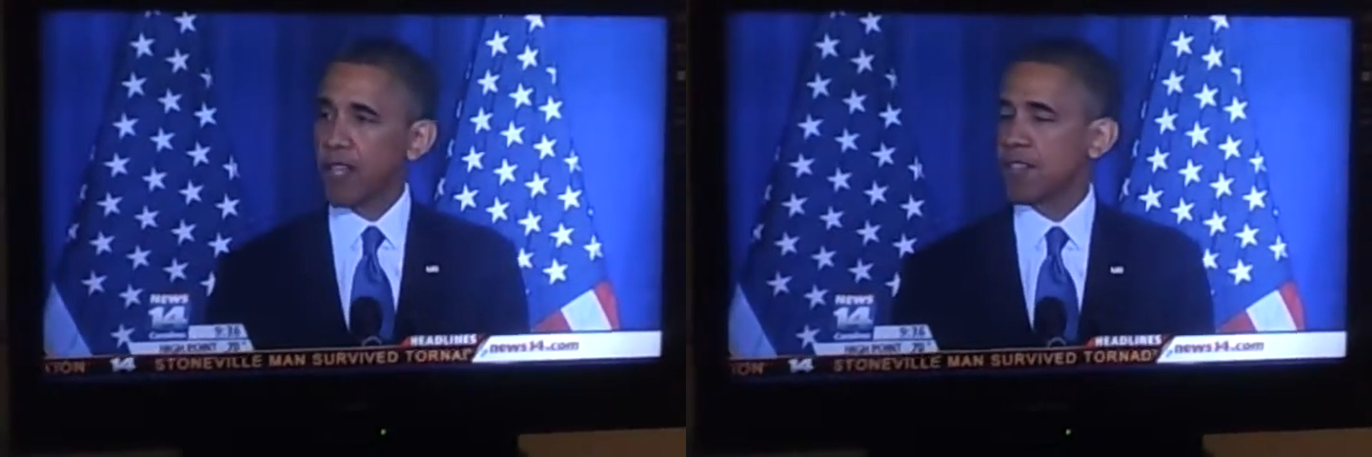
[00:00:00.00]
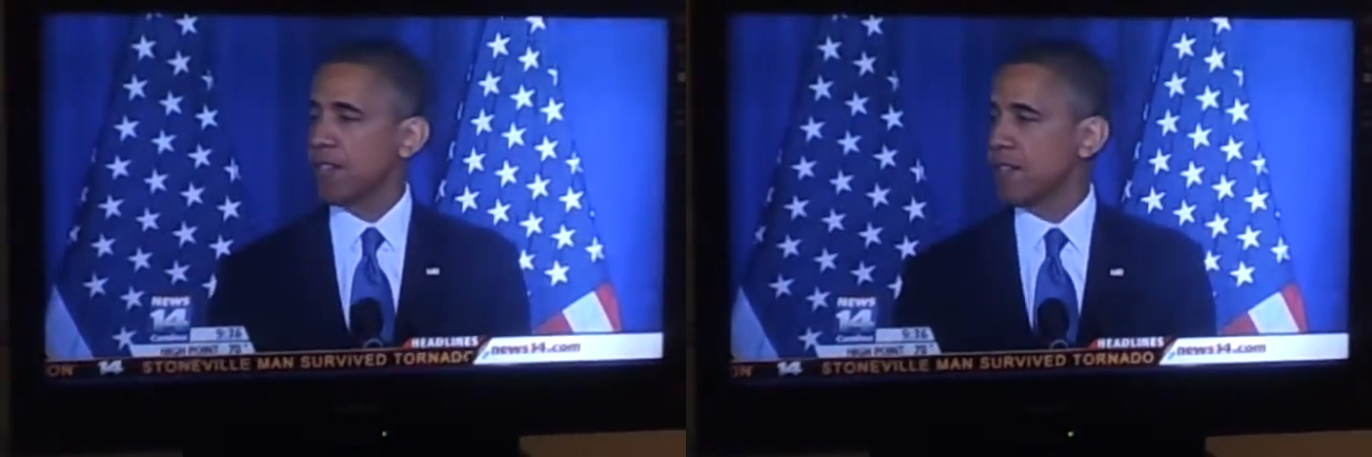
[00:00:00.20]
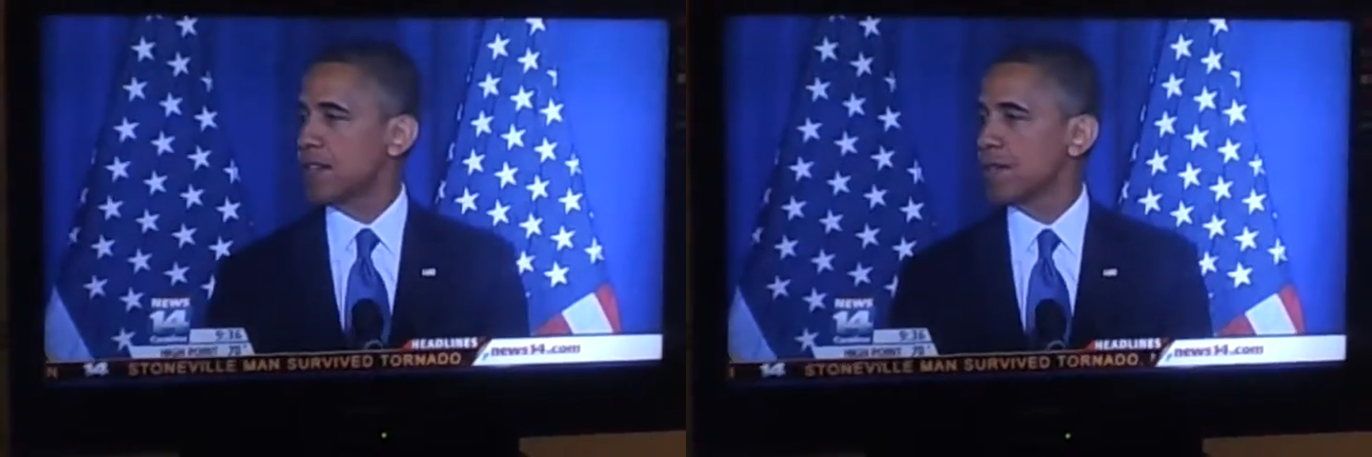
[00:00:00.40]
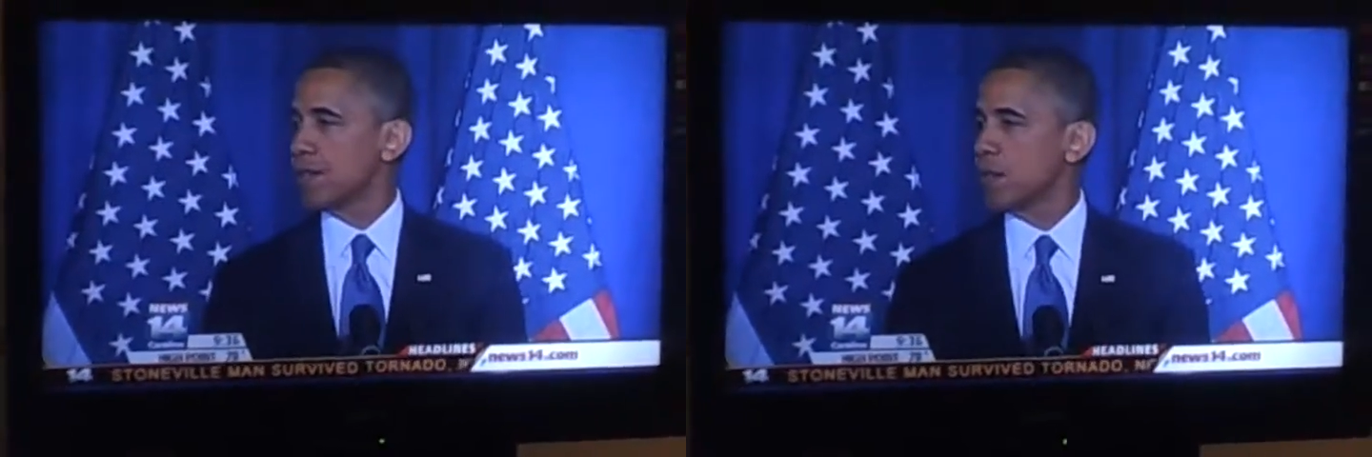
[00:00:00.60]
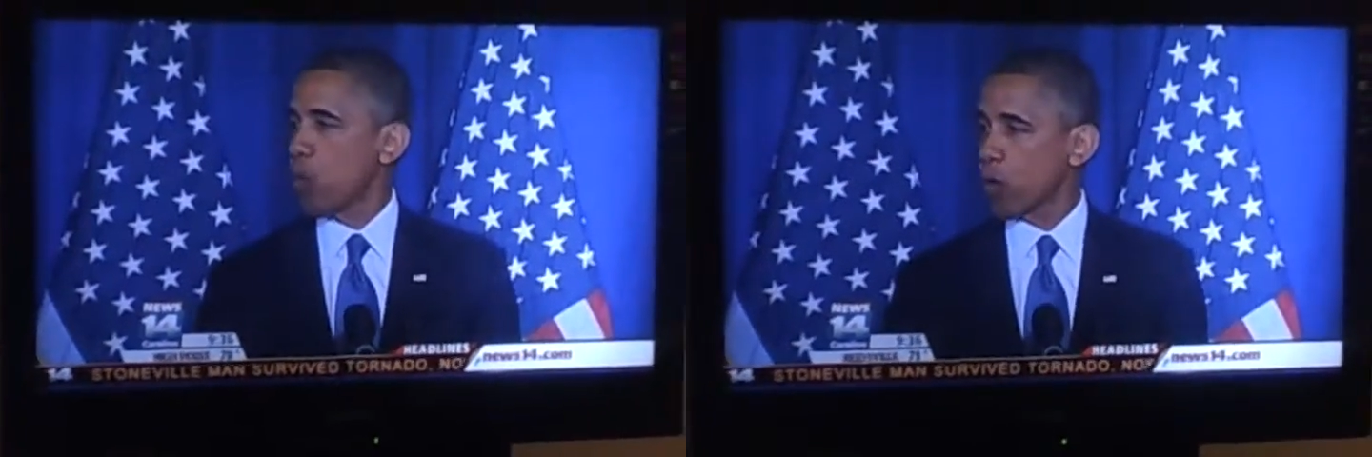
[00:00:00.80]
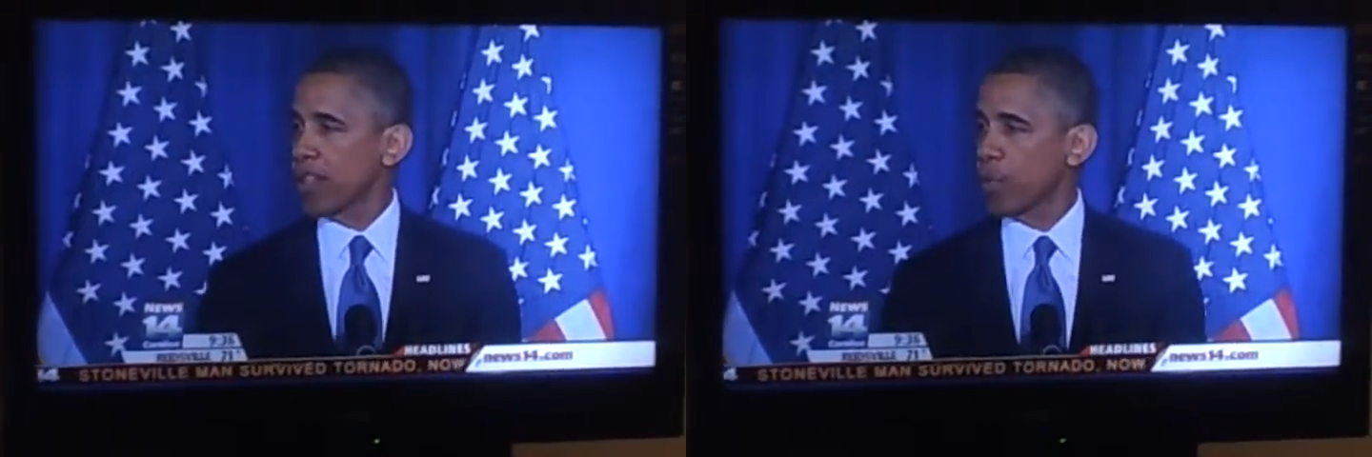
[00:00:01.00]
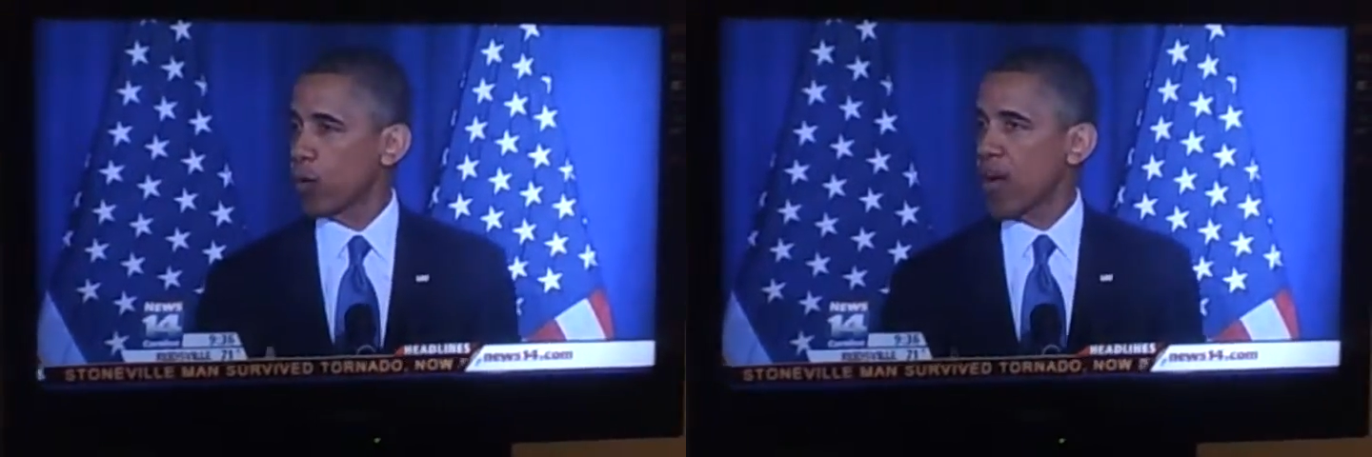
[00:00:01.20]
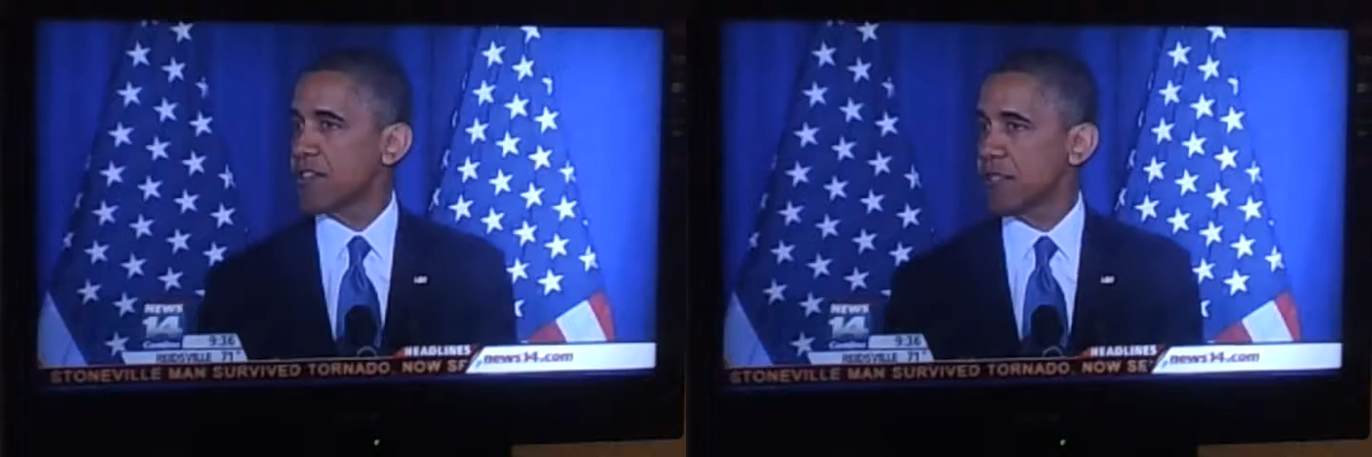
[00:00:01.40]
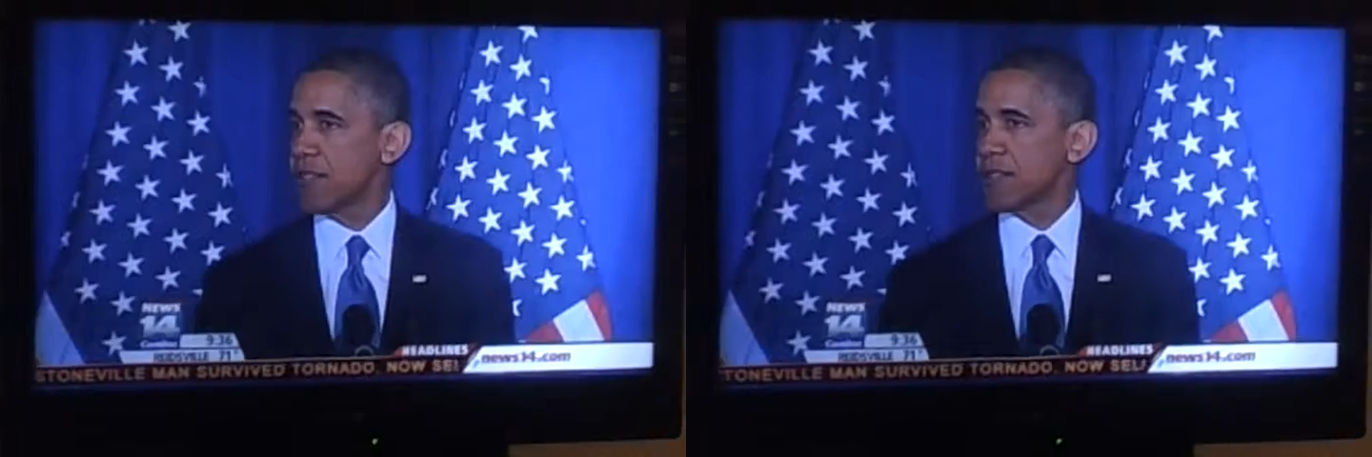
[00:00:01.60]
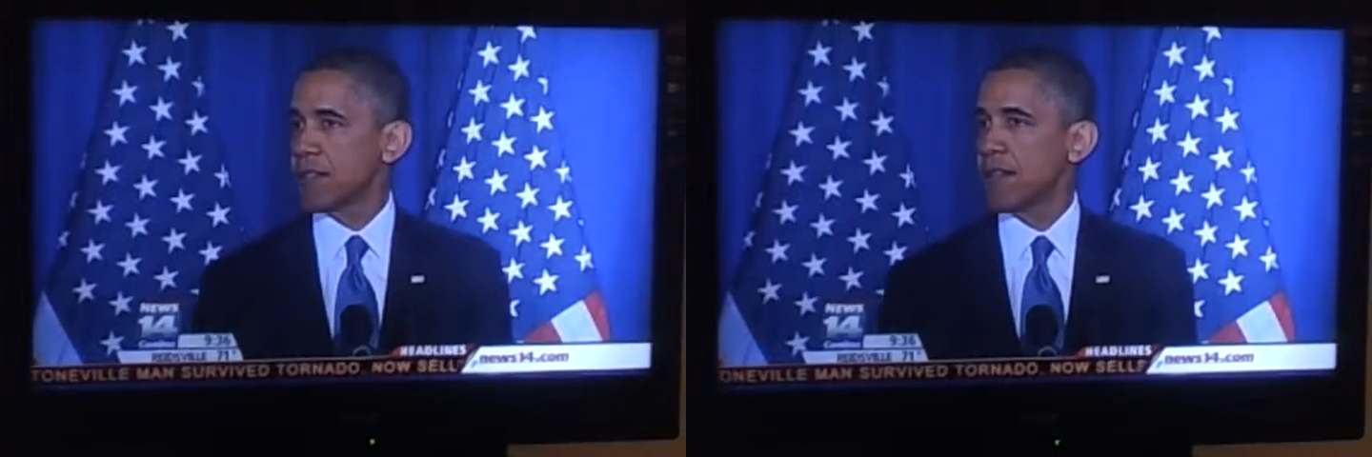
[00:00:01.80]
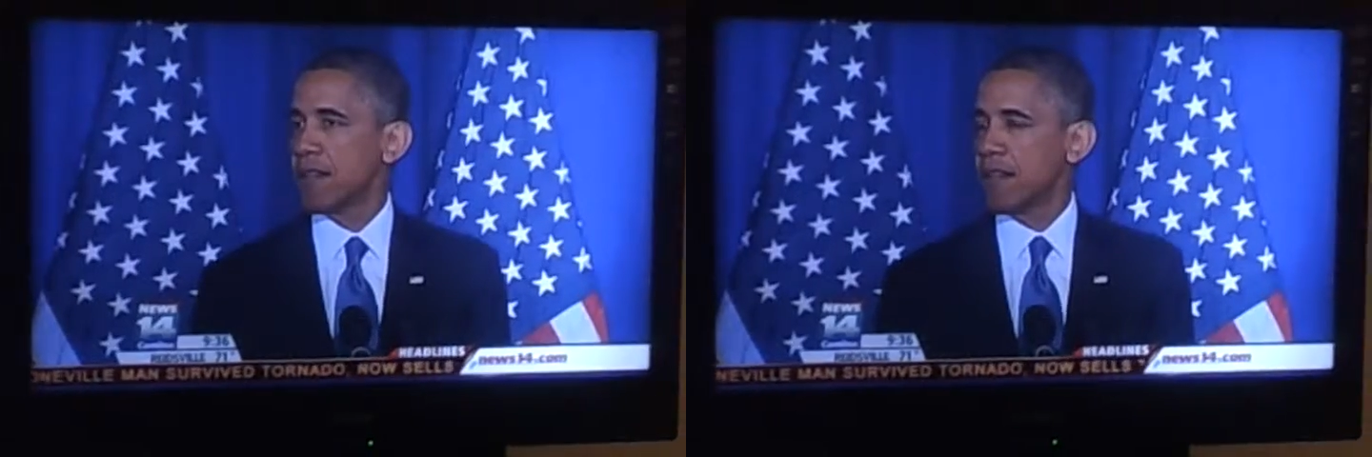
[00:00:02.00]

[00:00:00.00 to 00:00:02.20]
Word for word: citizens or legal residents,